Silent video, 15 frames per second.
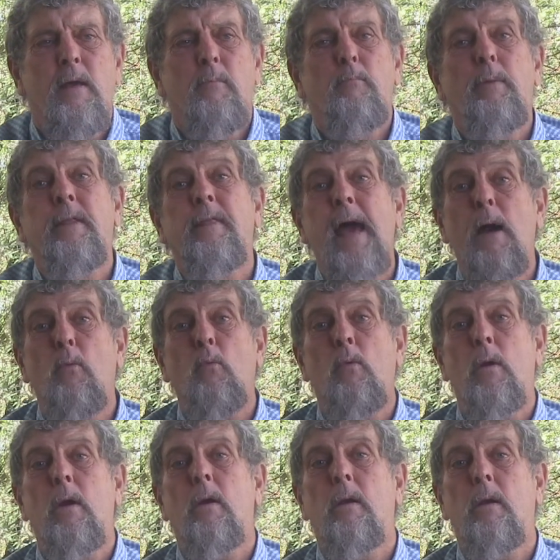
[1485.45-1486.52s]
But that
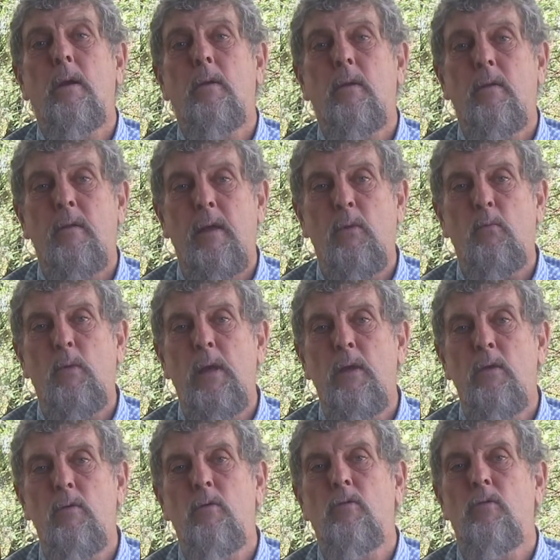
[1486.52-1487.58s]
word that we
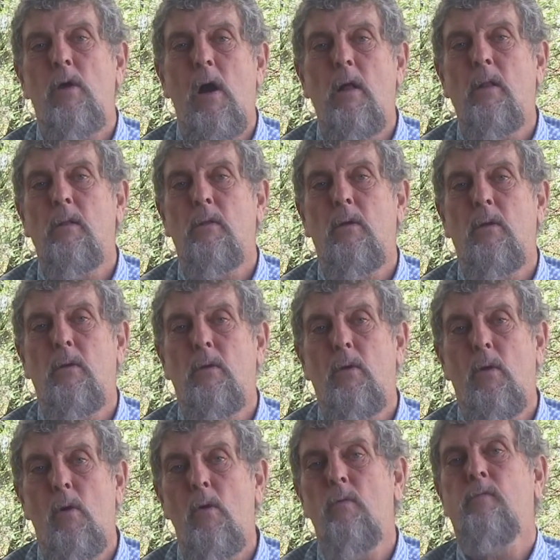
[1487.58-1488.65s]
use all
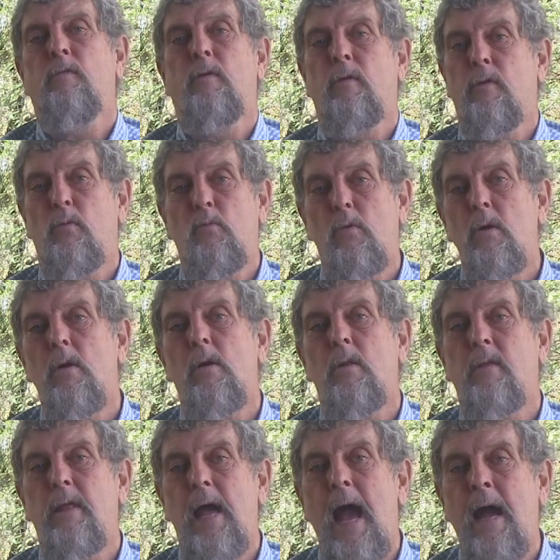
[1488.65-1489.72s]
over the
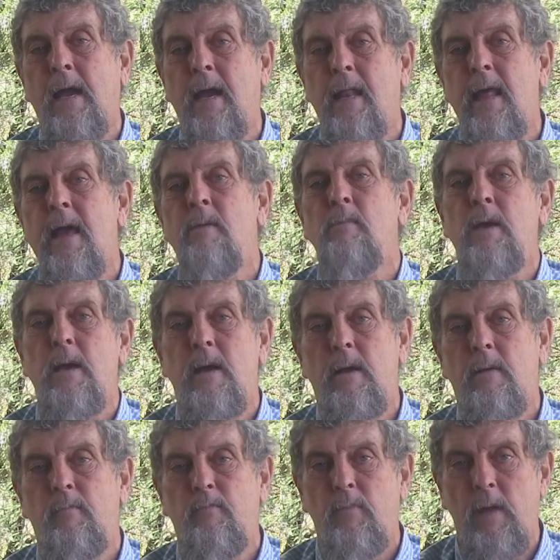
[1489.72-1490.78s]
world,
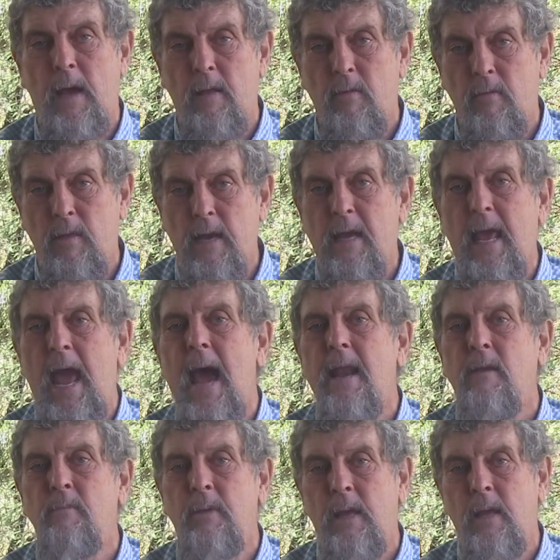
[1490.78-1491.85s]
academia, the
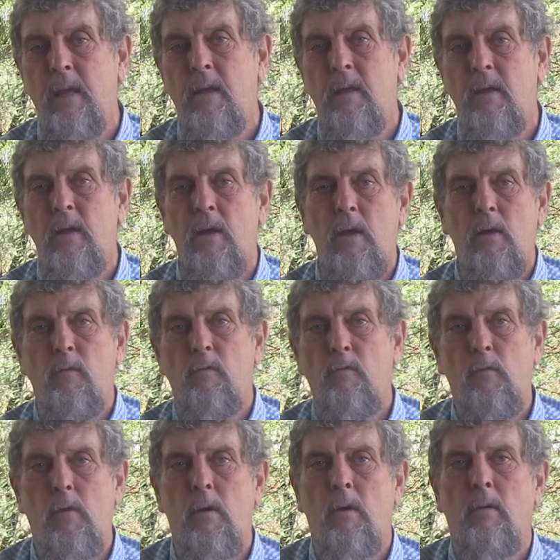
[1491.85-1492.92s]
academy
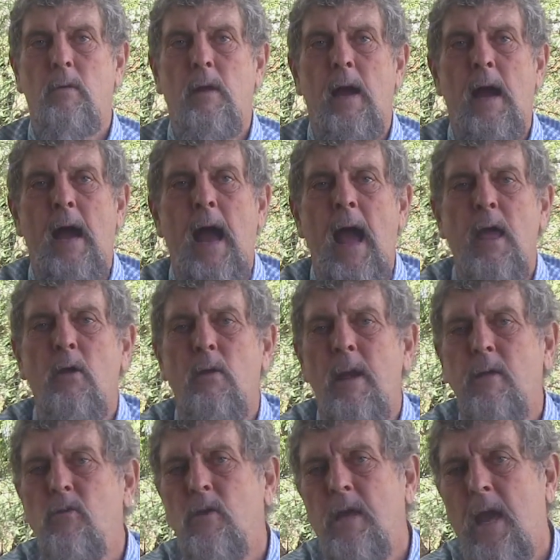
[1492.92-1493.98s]
for higher
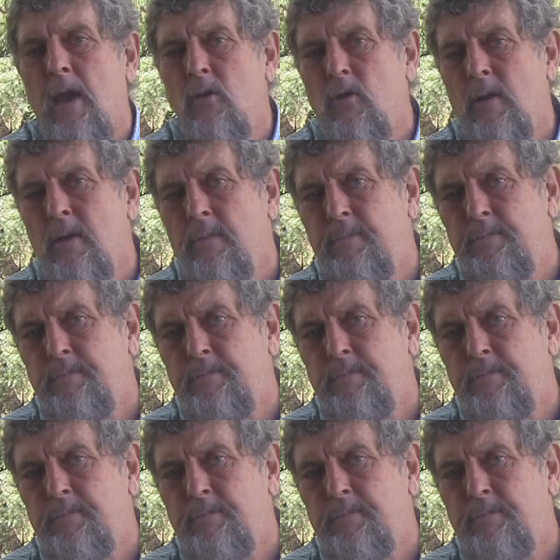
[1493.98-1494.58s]
education,